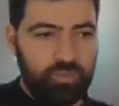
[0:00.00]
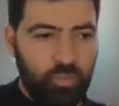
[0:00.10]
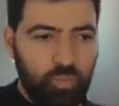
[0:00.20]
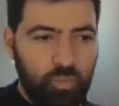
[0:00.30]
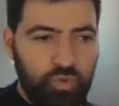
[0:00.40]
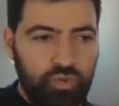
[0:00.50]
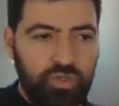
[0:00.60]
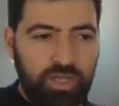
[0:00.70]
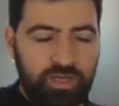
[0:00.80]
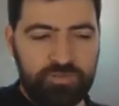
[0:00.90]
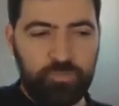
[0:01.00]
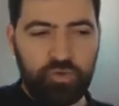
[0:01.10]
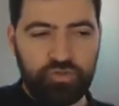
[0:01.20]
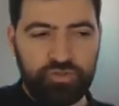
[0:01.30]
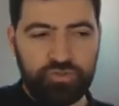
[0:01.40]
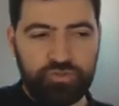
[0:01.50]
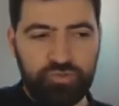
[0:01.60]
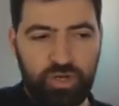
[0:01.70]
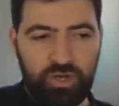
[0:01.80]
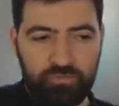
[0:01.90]
you get exposure
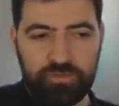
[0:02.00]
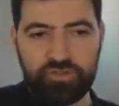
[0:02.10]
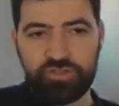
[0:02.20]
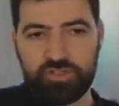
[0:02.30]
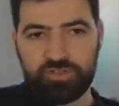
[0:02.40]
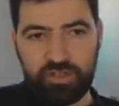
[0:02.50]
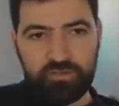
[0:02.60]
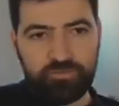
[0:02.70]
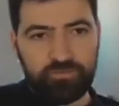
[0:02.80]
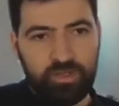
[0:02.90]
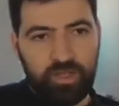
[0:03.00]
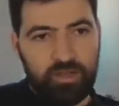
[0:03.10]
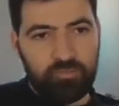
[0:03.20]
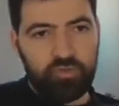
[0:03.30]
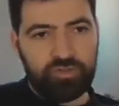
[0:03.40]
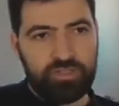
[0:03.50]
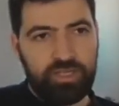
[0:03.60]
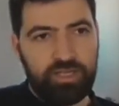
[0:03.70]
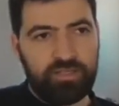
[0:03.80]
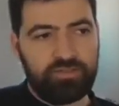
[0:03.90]
to a lot of interesting stuff. And more than
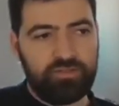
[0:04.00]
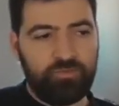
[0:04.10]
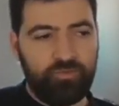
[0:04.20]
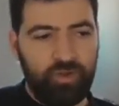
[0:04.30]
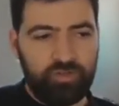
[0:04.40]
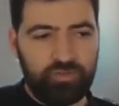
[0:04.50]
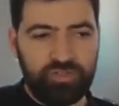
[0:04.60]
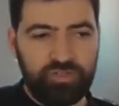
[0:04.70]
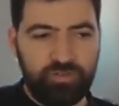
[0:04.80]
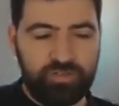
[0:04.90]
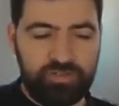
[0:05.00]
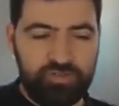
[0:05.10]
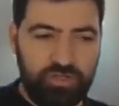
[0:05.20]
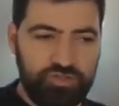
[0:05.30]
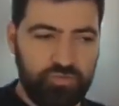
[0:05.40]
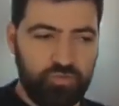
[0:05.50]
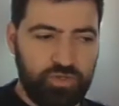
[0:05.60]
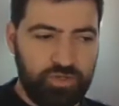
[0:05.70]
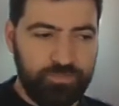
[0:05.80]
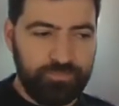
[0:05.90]
that, you find yourself in a situation
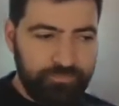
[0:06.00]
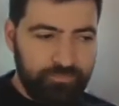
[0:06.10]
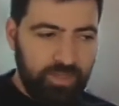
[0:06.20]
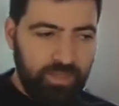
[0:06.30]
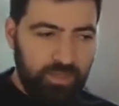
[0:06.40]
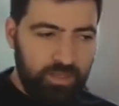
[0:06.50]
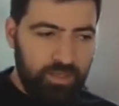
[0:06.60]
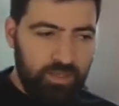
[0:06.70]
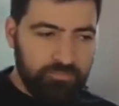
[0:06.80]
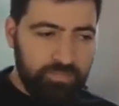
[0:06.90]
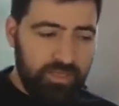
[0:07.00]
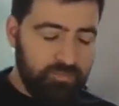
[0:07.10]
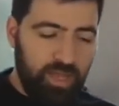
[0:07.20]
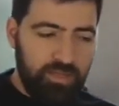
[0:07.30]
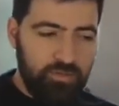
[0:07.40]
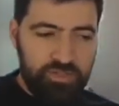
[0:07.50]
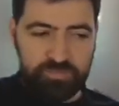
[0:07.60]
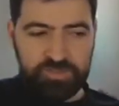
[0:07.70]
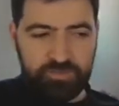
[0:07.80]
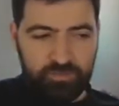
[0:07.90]
where, and my unit
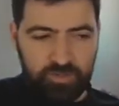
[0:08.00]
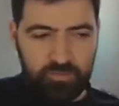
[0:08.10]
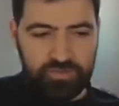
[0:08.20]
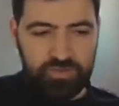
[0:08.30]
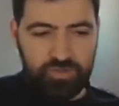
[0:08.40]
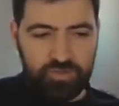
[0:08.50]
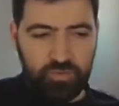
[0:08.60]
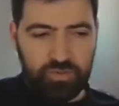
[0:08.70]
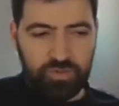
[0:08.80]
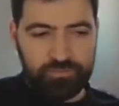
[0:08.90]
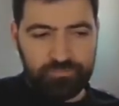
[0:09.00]
specifically was a unit where